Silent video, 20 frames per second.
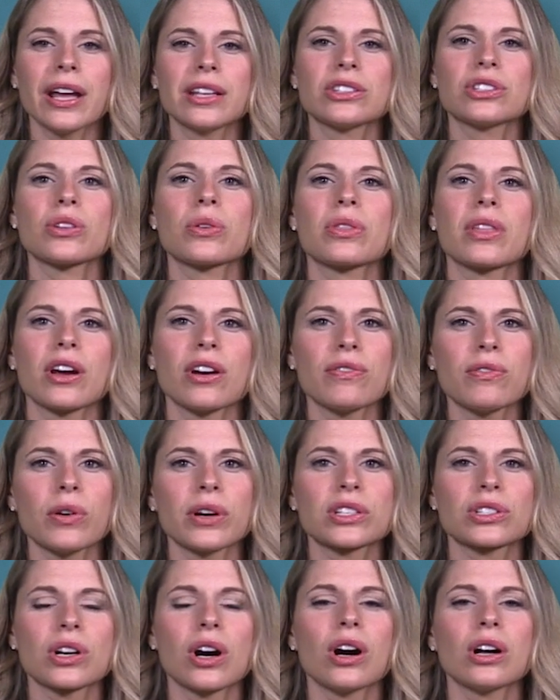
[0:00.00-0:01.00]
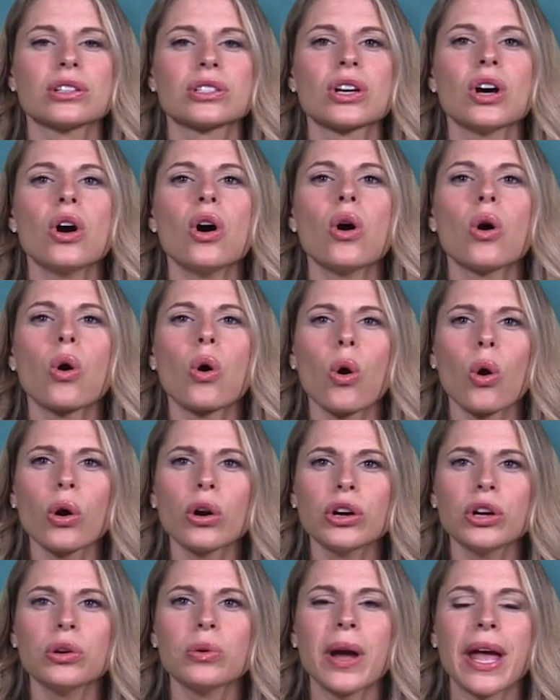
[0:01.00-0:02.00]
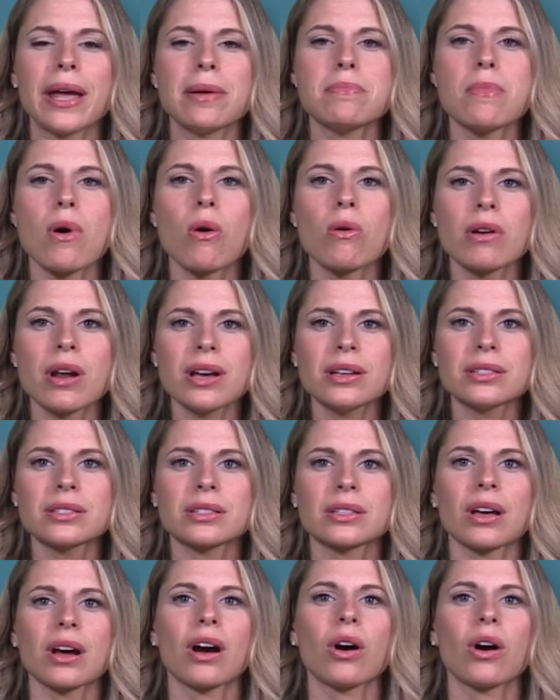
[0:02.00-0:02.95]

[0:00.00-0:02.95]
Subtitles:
and so therefore it's called Cornu Amonis,